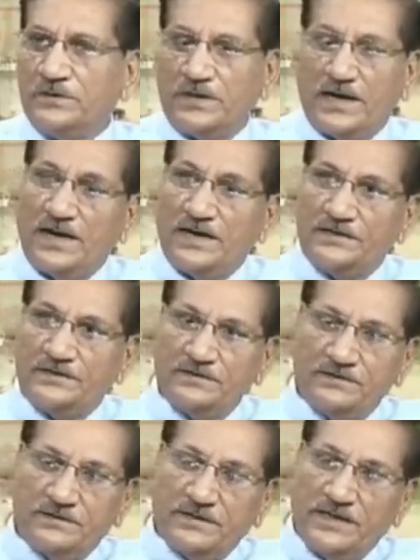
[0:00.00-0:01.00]
And
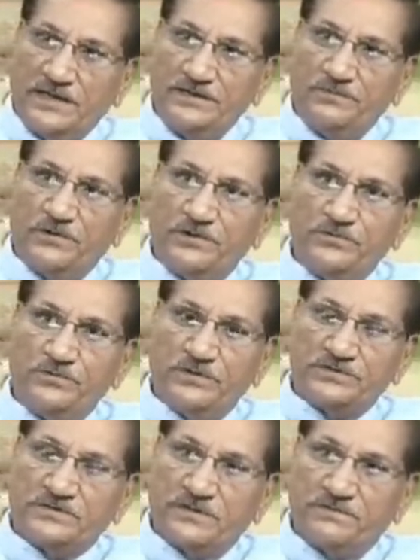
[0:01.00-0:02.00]
anybody who
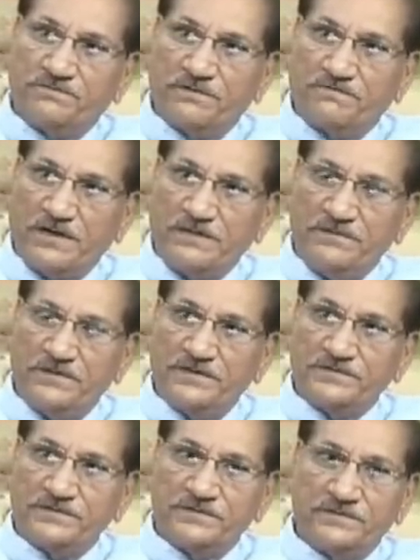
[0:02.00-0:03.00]
has served for 5
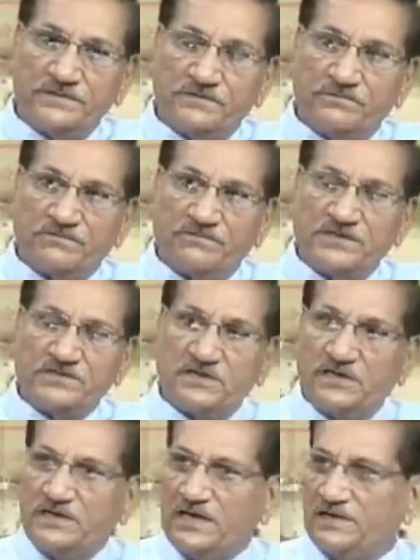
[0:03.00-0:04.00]
years,
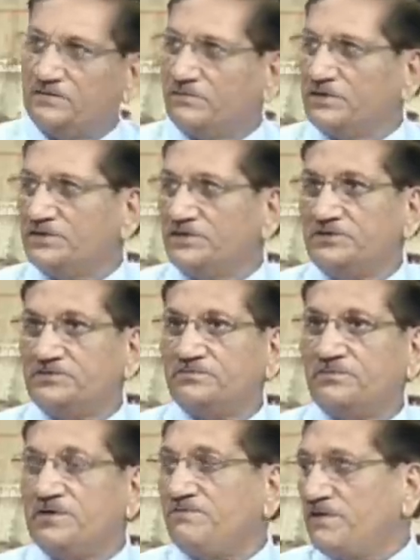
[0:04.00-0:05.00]
professional education is
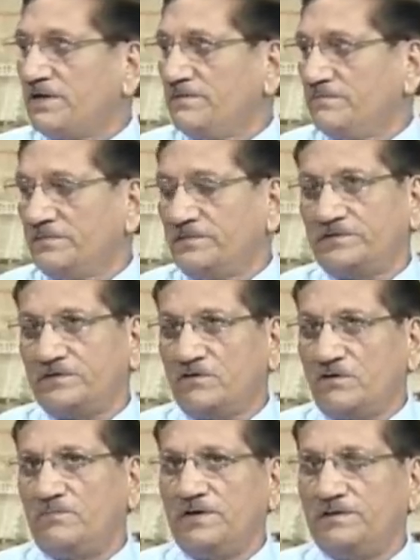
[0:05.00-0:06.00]
free for him. The
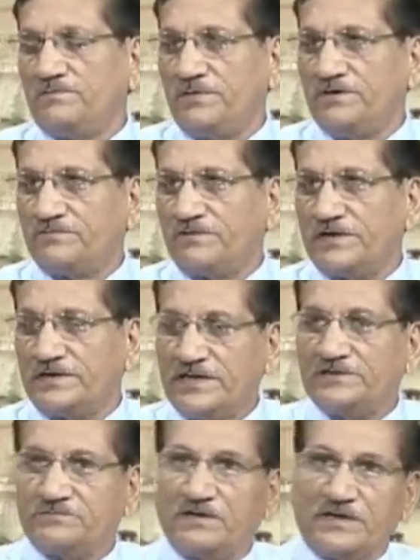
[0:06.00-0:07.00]
government pays for it.
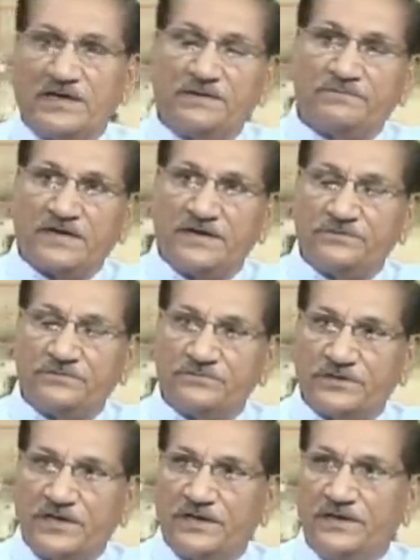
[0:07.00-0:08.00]
That's what I am trying to
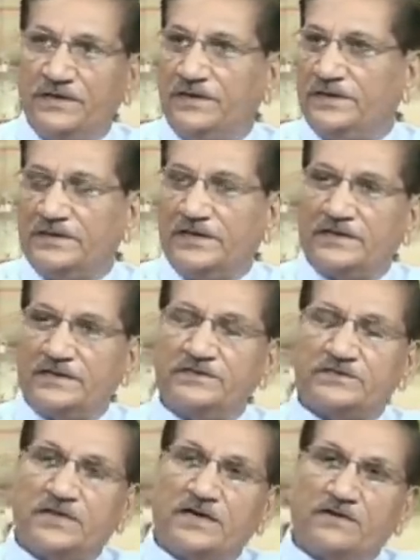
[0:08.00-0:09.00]
say, that
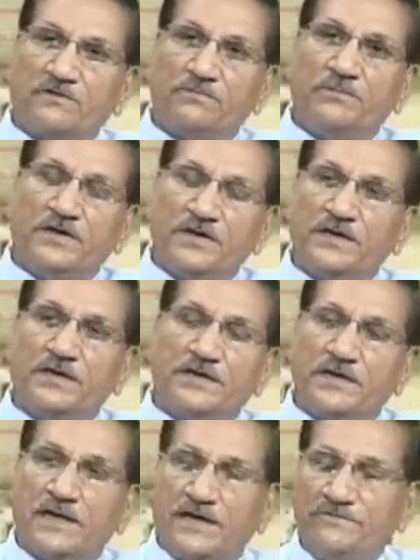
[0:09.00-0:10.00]
instead of making it
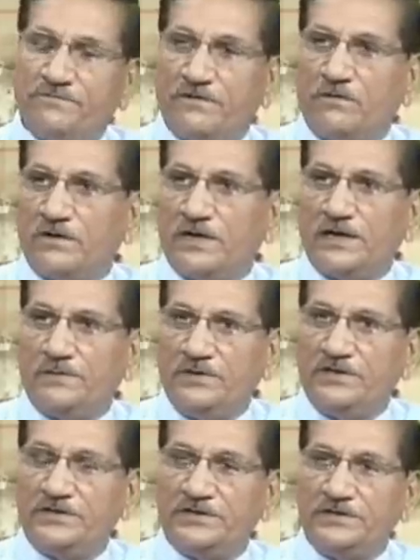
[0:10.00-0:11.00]
a lifelong
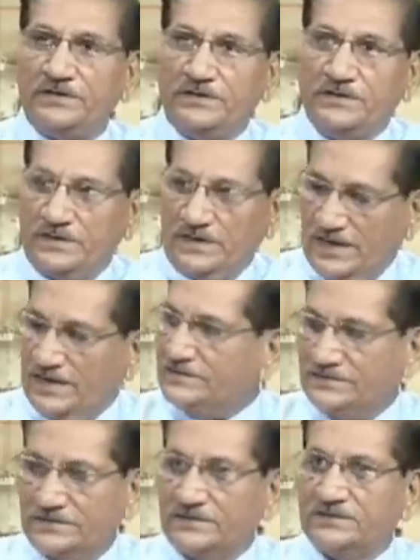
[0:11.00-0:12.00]
liability, as
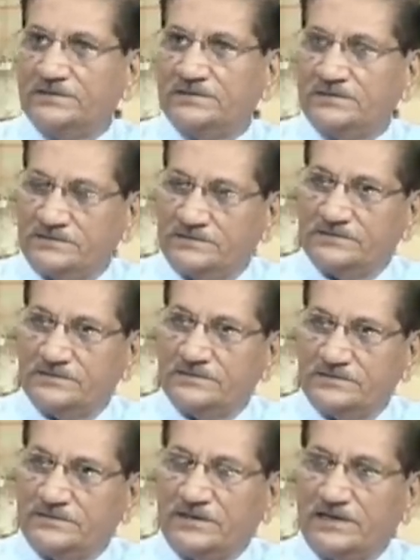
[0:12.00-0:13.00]

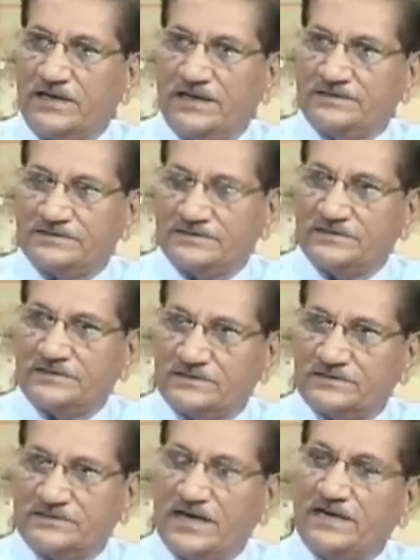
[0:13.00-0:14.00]
General has
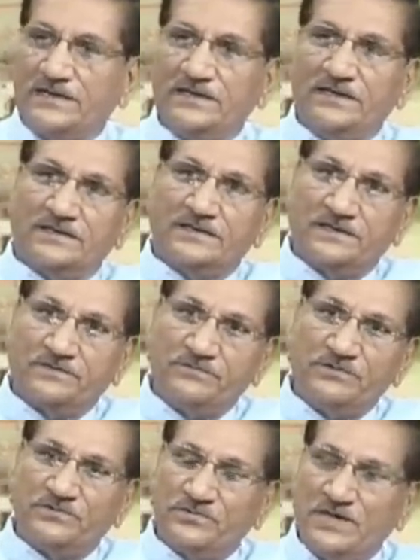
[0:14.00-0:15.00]
said, that
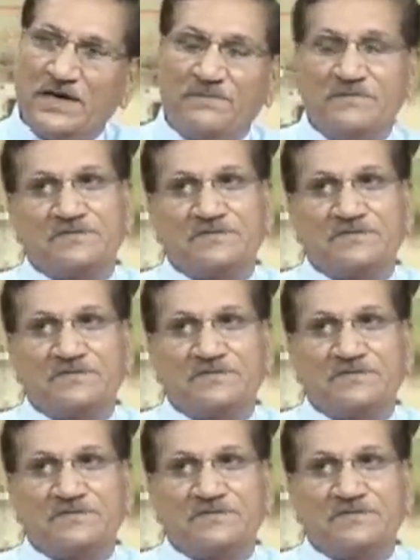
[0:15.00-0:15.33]
we should have a